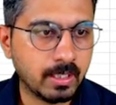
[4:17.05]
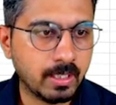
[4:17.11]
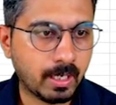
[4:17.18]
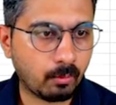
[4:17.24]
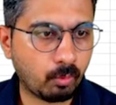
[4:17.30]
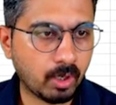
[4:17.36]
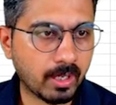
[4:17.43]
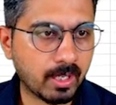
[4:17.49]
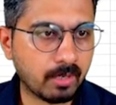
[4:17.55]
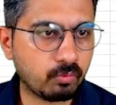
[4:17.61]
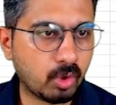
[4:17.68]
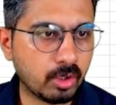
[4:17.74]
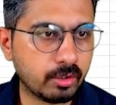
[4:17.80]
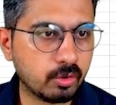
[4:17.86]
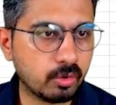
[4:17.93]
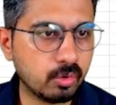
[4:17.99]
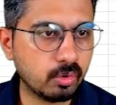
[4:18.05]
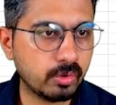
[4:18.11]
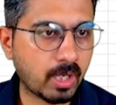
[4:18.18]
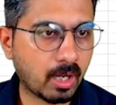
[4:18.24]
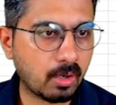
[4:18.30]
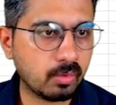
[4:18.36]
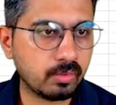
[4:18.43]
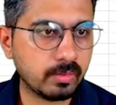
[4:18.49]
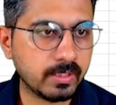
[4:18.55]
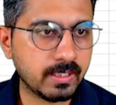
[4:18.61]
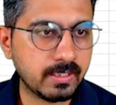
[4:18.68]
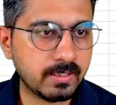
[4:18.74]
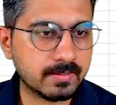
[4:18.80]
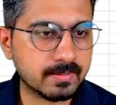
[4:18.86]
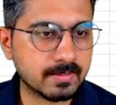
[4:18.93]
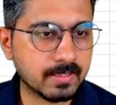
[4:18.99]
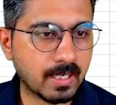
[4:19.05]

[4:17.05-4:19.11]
What I want to do now is